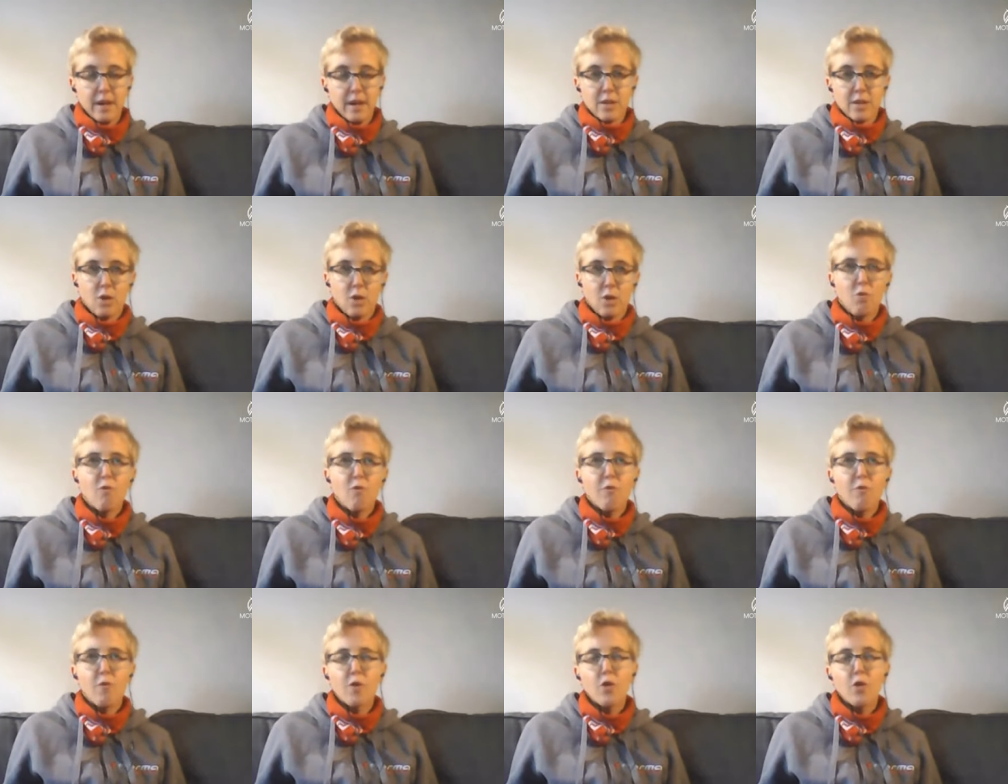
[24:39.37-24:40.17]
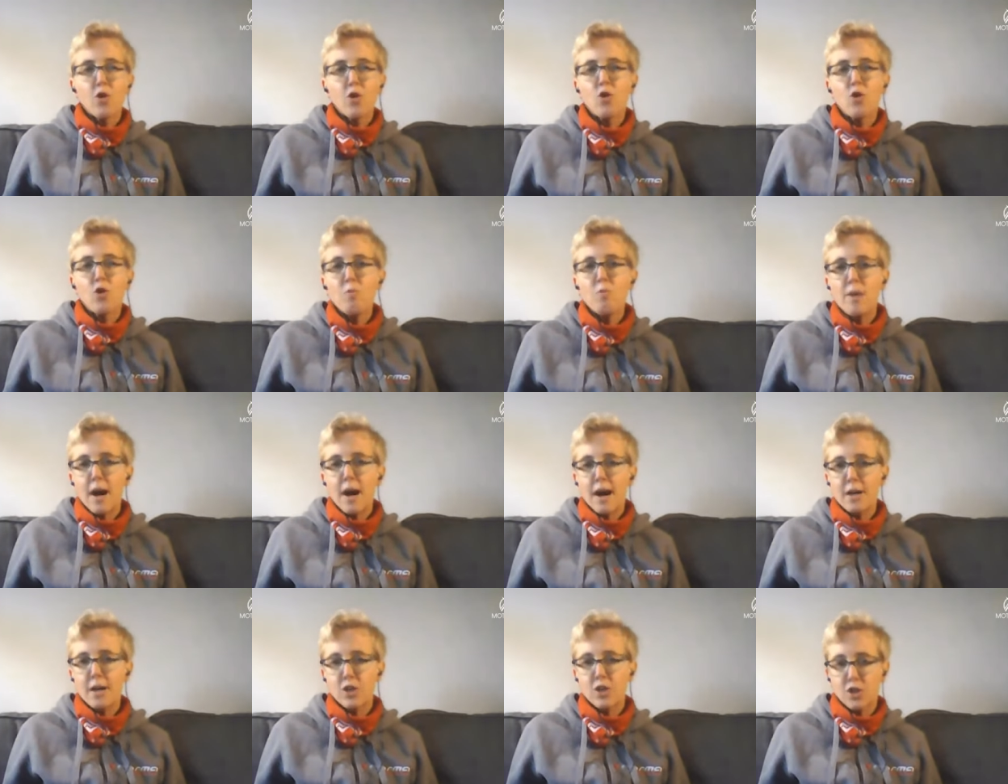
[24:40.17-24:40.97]
So for whom
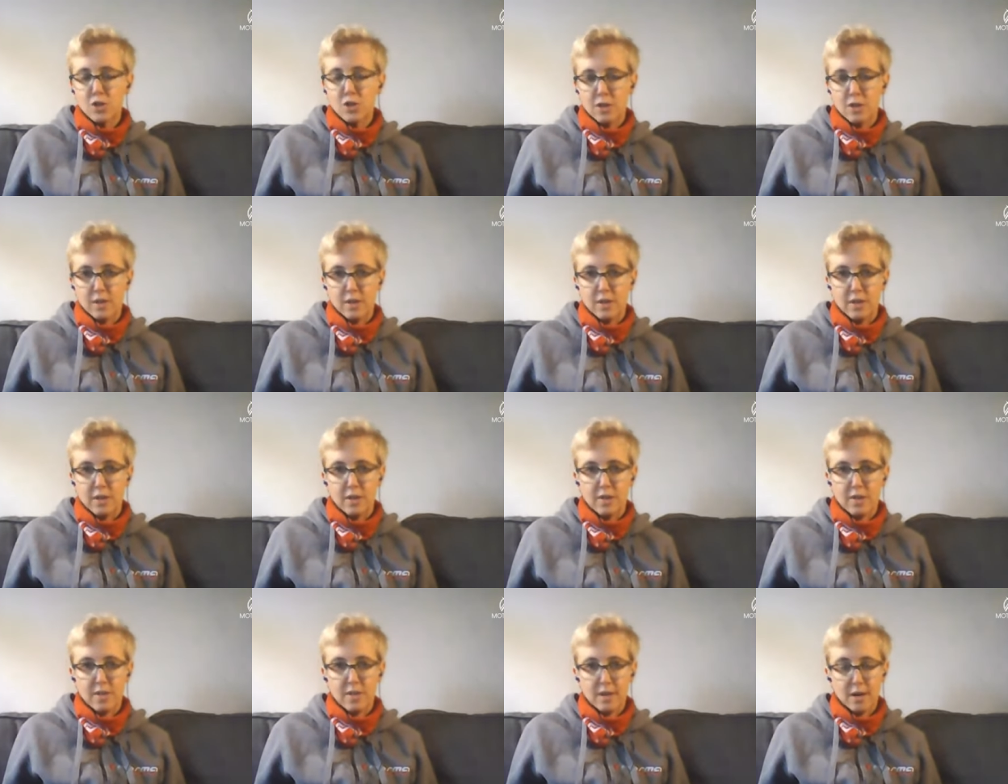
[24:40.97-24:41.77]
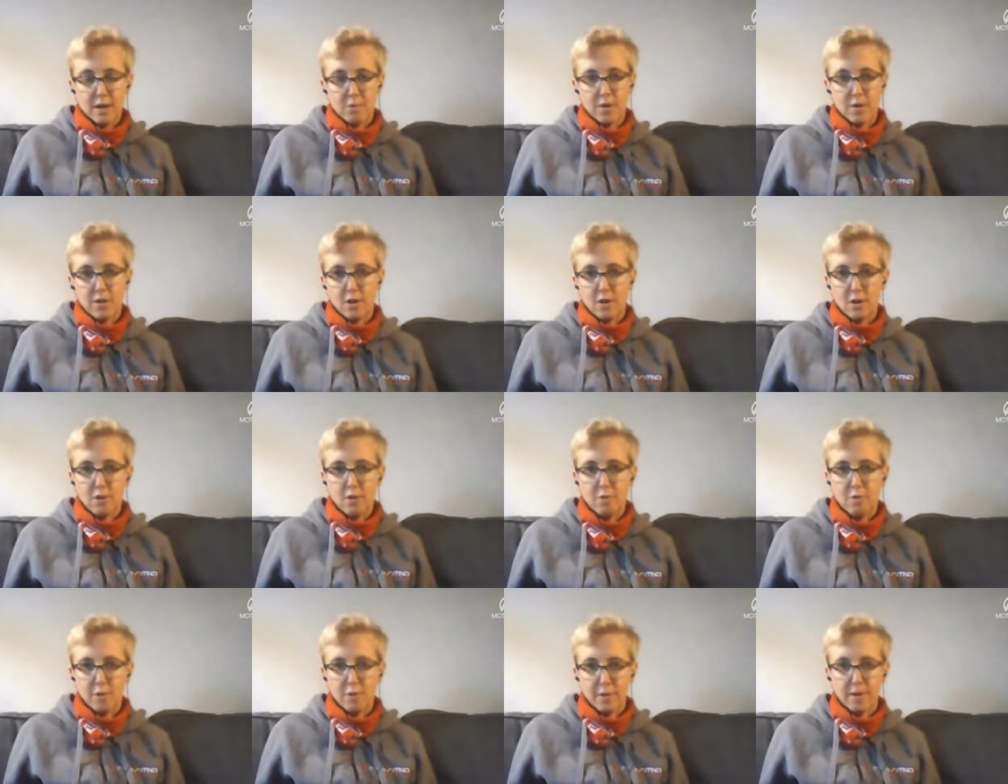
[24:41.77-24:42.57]
actually is our
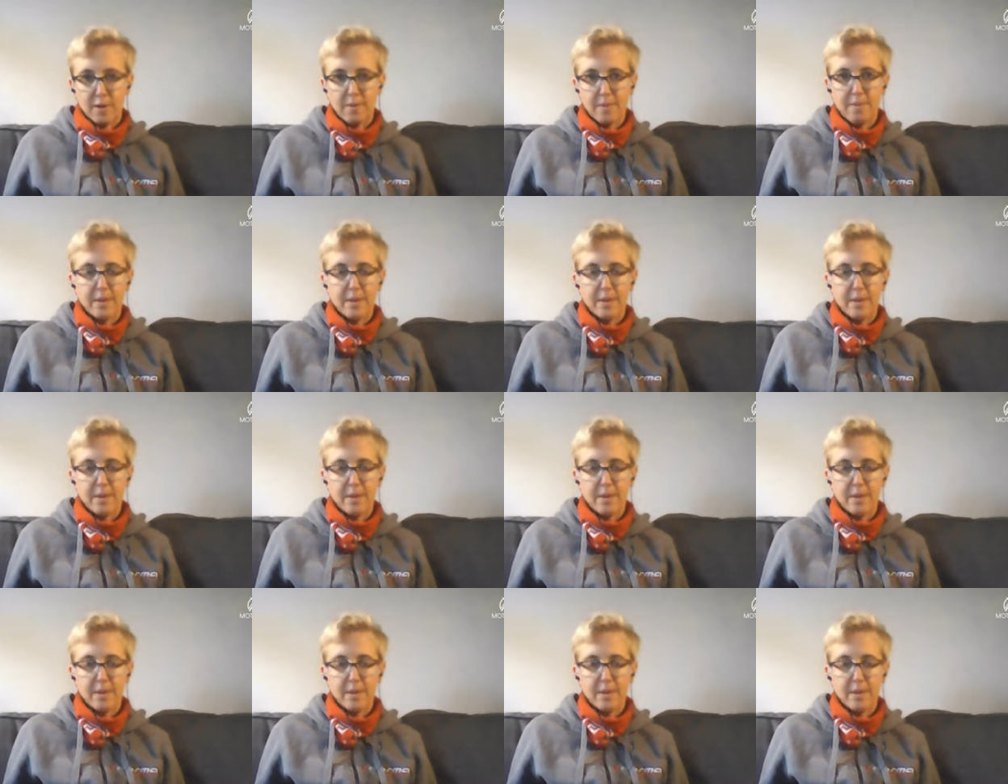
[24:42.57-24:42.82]
offer?